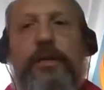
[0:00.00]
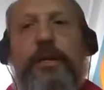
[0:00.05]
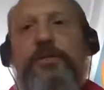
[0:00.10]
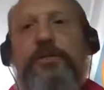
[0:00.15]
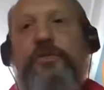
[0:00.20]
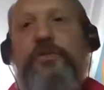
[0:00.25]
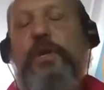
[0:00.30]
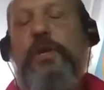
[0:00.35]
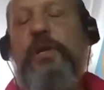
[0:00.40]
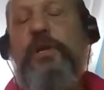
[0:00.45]

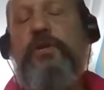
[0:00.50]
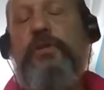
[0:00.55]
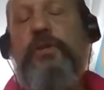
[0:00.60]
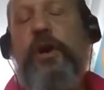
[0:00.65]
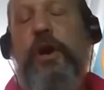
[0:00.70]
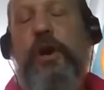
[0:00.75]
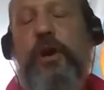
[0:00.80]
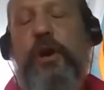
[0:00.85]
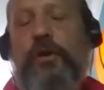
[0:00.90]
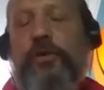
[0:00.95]
So if we look at the
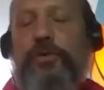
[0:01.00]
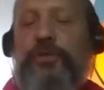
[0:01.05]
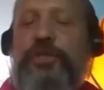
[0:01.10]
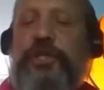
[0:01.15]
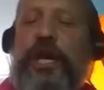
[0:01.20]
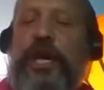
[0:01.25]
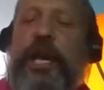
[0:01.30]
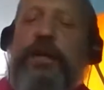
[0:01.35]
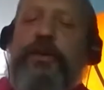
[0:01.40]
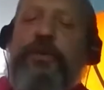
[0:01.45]
whole
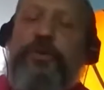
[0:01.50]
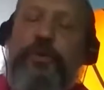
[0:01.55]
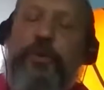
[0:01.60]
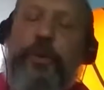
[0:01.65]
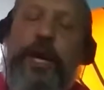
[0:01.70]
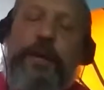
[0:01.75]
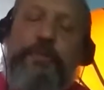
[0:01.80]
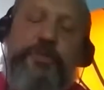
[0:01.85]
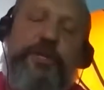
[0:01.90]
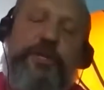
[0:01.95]
chain all the
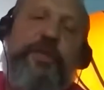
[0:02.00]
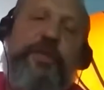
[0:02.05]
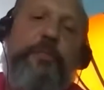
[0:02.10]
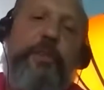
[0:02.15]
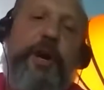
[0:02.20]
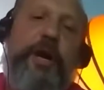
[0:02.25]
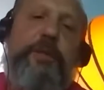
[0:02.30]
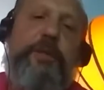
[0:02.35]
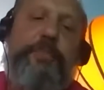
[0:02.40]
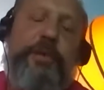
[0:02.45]
way up, so it
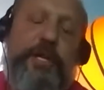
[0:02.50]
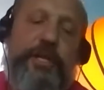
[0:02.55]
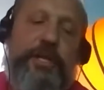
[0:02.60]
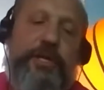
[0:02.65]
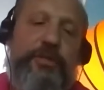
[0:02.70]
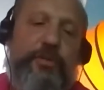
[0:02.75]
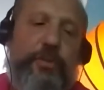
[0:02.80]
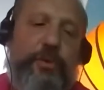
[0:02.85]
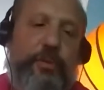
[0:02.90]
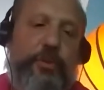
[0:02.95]
might be
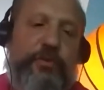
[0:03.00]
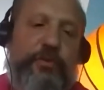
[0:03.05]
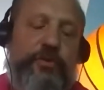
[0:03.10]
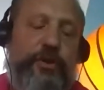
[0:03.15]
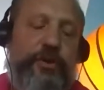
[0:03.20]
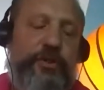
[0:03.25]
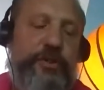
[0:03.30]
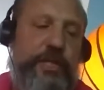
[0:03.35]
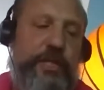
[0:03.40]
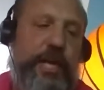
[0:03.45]
that what we've
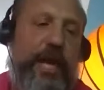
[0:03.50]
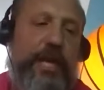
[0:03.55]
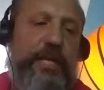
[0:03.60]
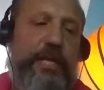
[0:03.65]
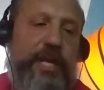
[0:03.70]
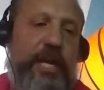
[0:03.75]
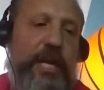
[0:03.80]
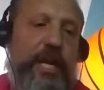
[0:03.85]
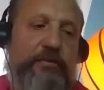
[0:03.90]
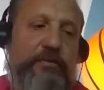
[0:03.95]
got a
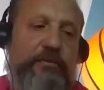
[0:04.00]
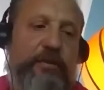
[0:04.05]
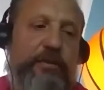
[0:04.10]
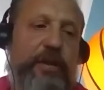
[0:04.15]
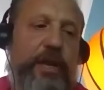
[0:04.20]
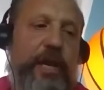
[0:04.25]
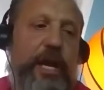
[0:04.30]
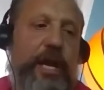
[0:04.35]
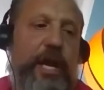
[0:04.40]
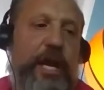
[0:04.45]
case here of,
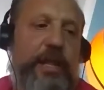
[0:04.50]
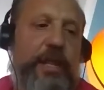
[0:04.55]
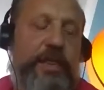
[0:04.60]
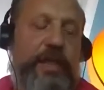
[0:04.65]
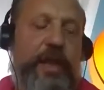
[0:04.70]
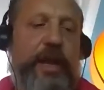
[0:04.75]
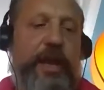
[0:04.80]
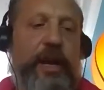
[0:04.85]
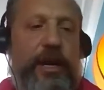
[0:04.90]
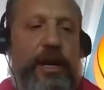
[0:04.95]

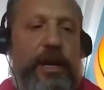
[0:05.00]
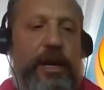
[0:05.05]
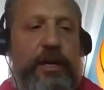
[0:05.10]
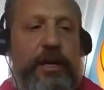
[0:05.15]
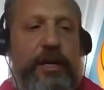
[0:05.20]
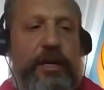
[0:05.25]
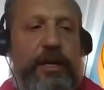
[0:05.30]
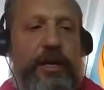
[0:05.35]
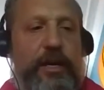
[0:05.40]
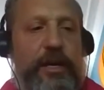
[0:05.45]
they
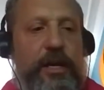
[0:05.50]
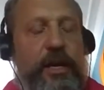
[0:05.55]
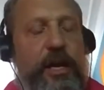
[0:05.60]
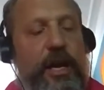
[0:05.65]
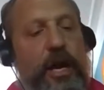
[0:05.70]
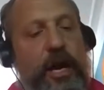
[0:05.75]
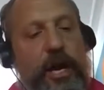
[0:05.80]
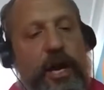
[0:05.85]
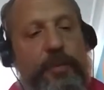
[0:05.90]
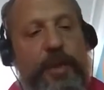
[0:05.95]
are
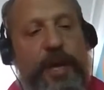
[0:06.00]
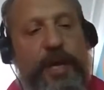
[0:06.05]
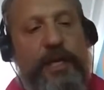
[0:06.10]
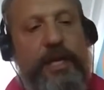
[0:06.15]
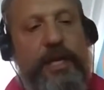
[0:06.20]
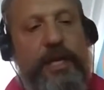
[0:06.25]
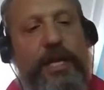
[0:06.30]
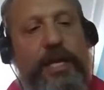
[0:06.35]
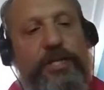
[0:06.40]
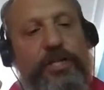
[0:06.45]

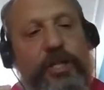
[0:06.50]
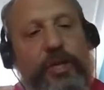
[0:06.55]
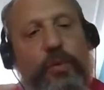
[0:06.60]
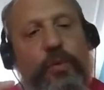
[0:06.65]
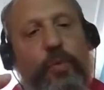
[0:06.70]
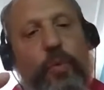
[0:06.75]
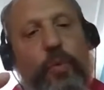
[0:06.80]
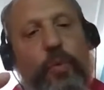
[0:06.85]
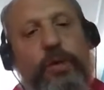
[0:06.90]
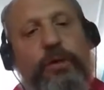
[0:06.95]

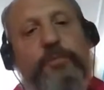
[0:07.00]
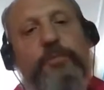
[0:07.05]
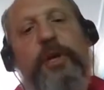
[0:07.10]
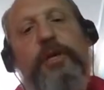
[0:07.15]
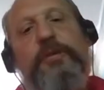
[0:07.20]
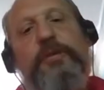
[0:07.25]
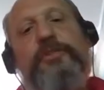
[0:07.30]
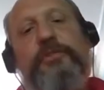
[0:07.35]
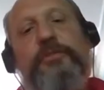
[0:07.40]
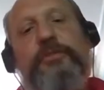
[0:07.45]
engaging one
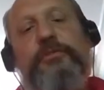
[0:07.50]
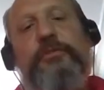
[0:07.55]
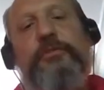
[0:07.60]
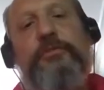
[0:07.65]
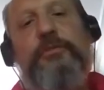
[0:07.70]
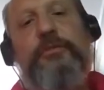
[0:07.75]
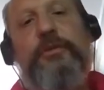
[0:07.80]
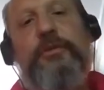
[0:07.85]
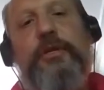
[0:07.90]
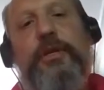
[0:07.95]
muscle,
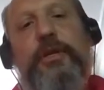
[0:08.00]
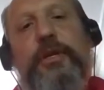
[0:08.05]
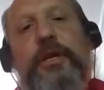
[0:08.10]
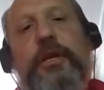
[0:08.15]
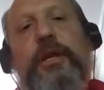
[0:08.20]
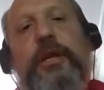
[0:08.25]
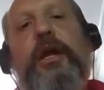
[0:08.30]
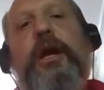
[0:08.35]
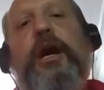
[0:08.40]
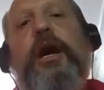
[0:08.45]

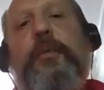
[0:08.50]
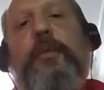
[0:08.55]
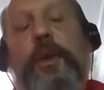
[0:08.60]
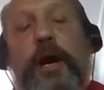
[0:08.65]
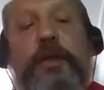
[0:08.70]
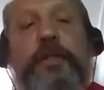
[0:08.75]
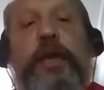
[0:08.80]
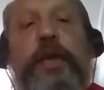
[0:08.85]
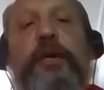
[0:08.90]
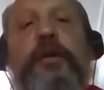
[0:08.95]

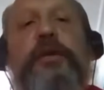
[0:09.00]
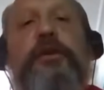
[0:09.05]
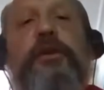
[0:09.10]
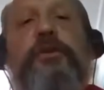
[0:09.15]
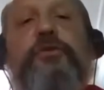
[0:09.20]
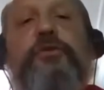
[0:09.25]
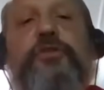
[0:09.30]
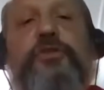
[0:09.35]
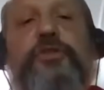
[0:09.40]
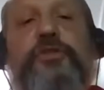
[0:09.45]
either
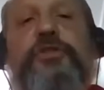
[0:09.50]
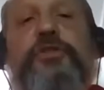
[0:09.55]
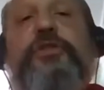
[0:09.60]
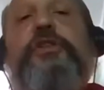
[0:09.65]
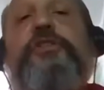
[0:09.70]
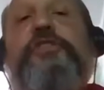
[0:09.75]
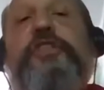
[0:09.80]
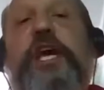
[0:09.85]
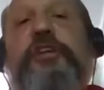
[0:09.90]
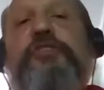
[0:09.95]
glutes, to the
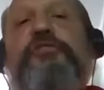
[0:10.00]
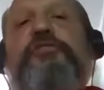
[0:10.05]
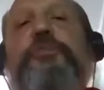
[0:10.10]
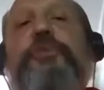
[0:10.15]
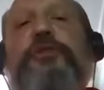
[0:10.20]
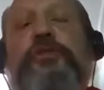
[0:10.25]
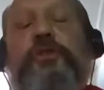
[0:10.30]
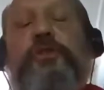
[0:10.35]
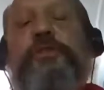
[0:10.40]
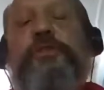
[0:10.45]

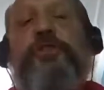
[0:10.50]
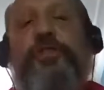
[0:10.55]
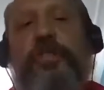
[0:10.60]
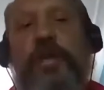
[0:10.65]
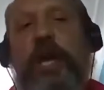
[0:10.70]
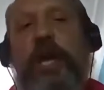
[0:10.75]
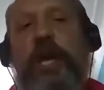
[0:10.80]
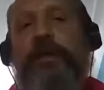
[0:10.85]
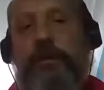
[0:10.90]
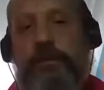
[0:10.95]
detriment of the
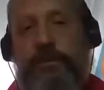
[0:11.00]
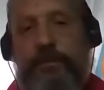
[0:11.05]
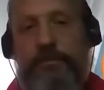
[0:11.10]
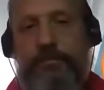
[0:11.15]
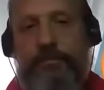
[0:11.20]
chain.